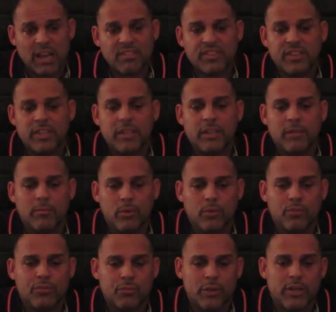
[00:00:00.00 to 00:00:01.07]
I've seen him
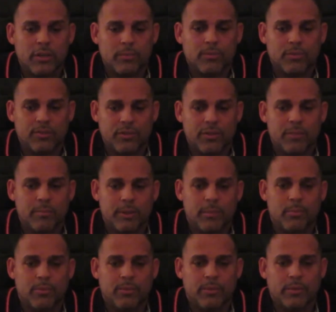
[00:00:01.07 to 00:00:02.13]
lose straight up to certain people,